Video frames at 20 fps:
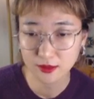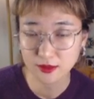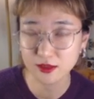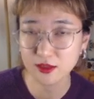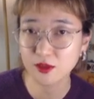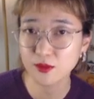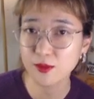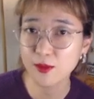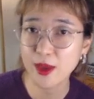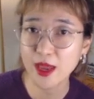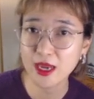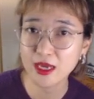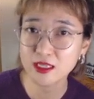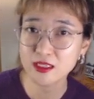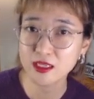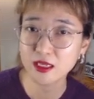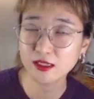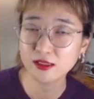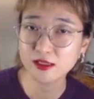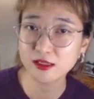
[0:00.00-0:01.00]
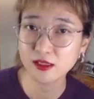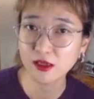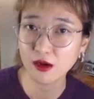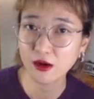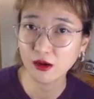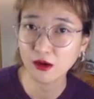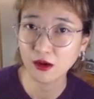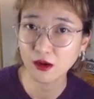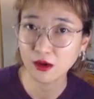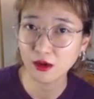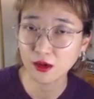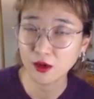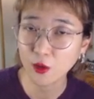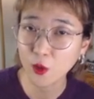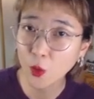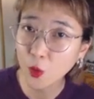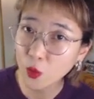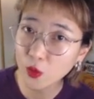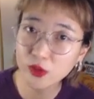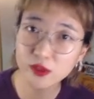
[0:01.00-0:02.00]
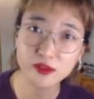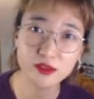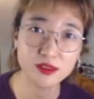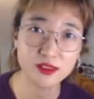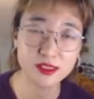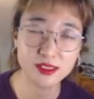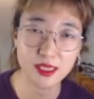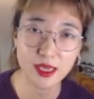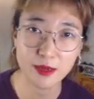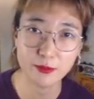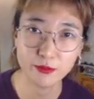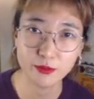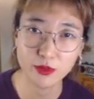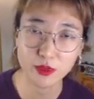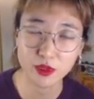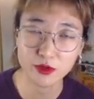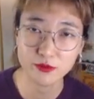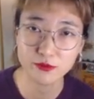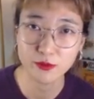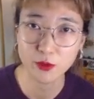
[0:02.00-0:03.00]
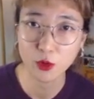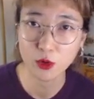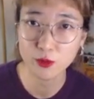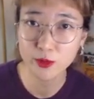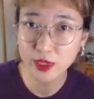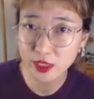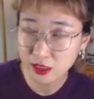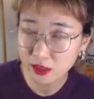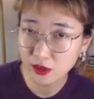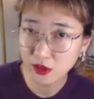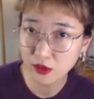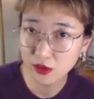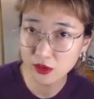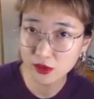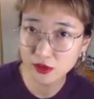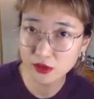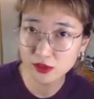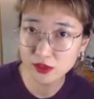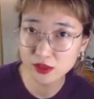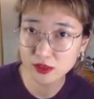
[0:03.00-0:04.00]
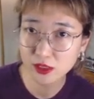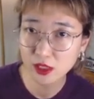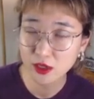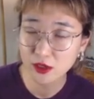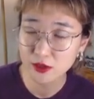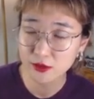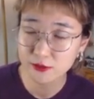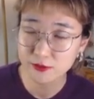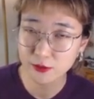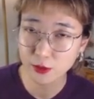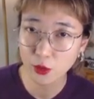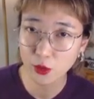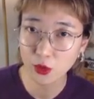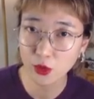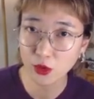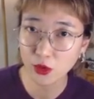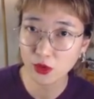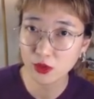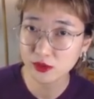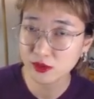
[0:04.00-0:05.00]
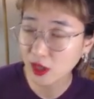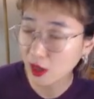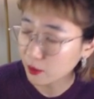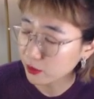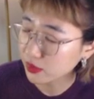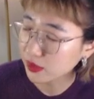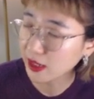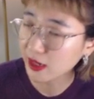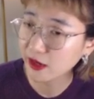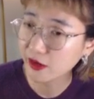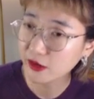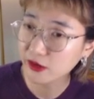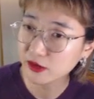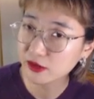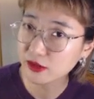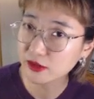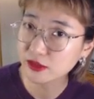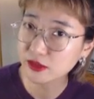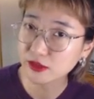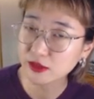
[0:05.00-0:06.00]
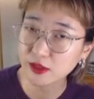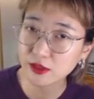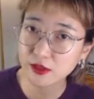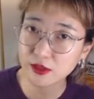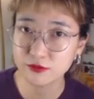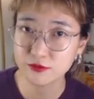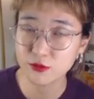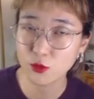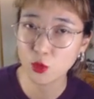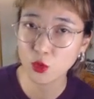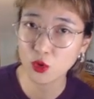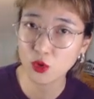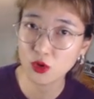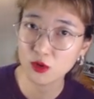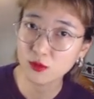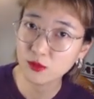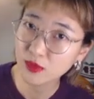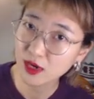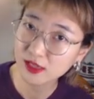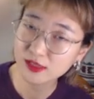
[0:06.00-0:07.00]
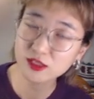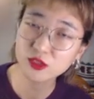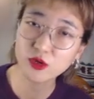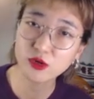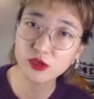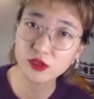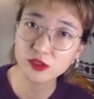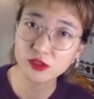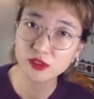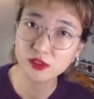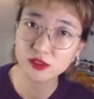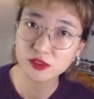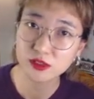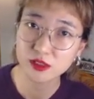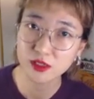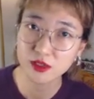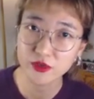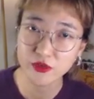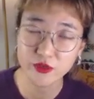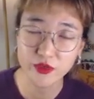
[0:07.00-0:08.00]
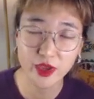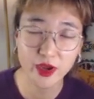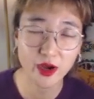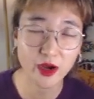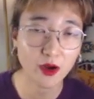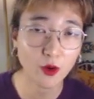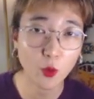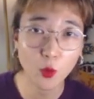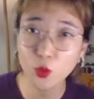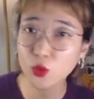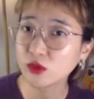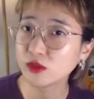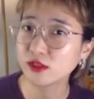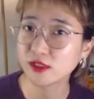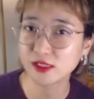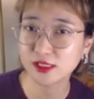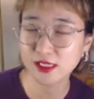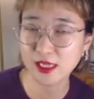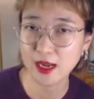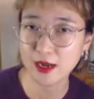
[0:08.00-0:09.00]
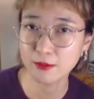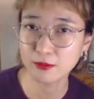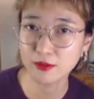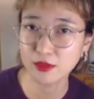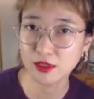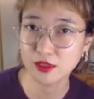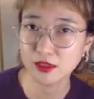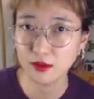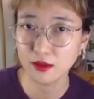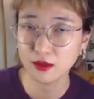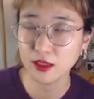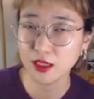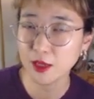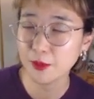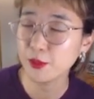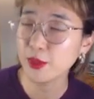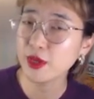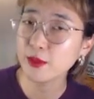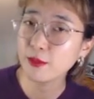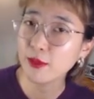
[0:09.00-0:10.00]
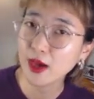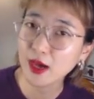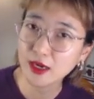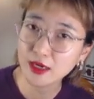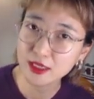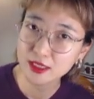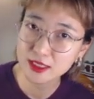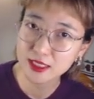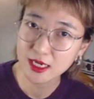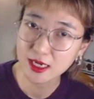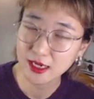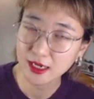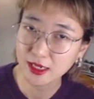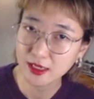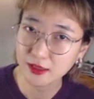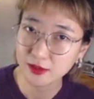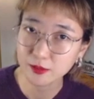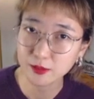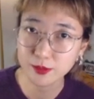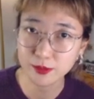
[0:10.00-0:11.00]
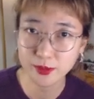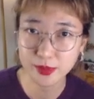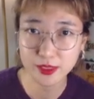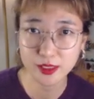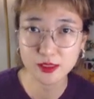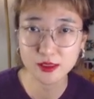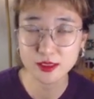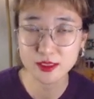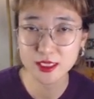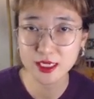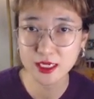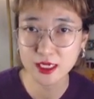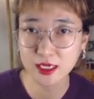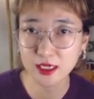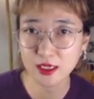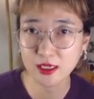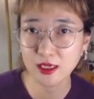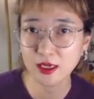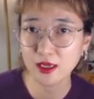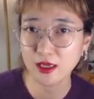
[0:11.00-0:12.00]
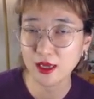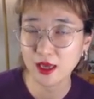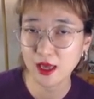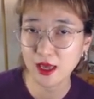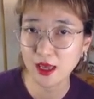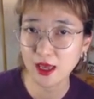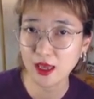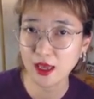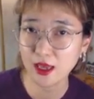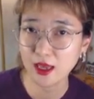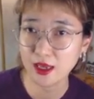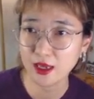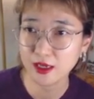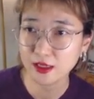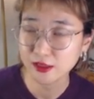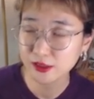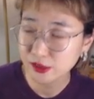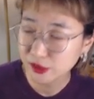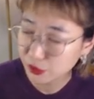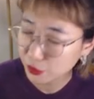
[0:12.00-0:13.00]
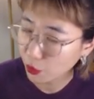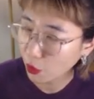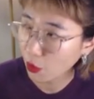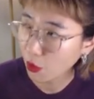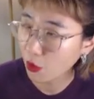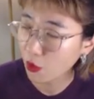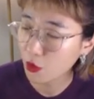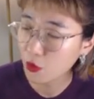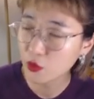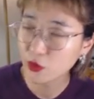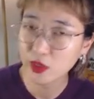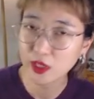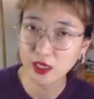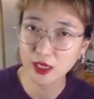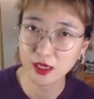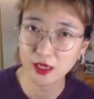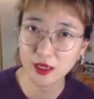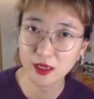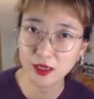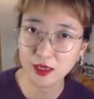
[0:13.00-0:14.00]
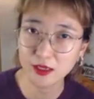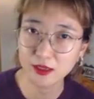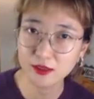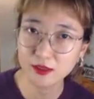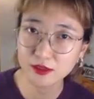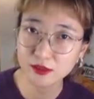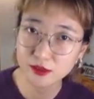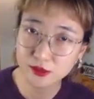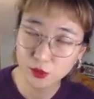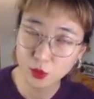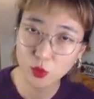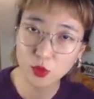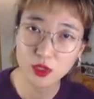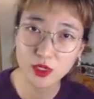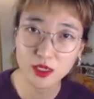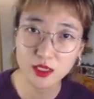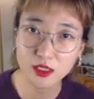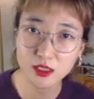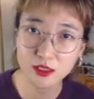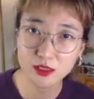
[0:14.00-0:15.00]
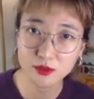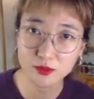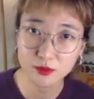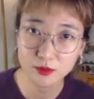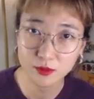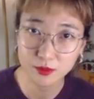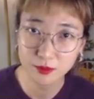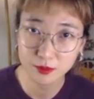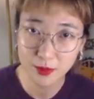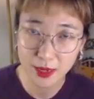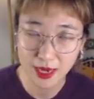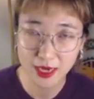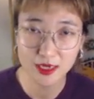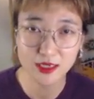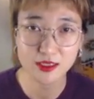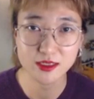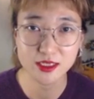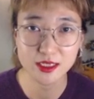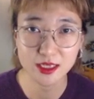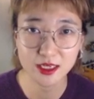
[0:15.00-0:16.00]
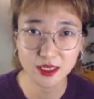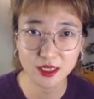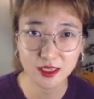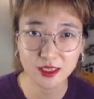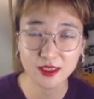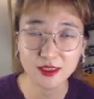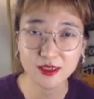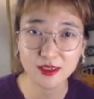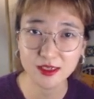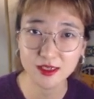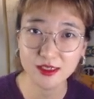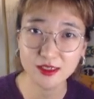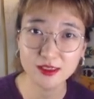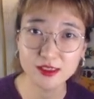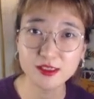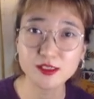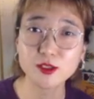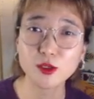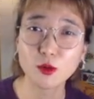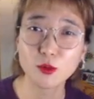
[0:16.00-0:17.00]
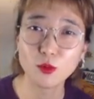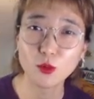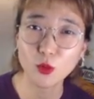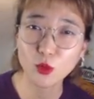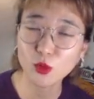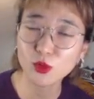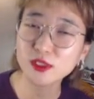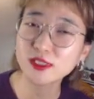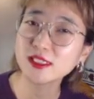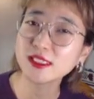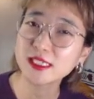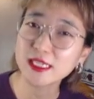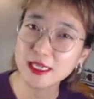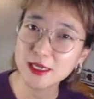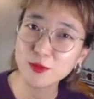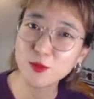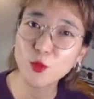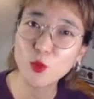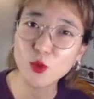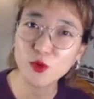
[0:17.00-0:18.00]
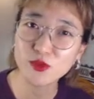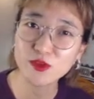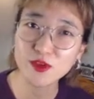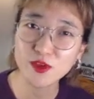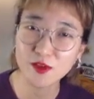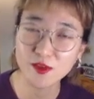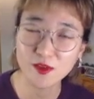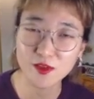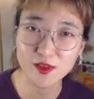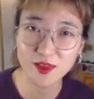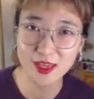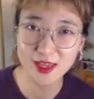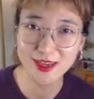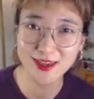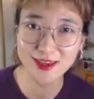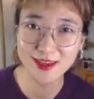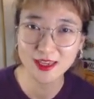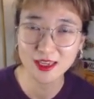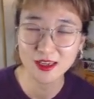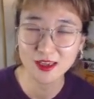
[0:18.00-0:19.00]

the basics are all the same for beginners, for dumb players, for masters. They are all the same. Keep in mind that building a strong and solid basic is the most important thing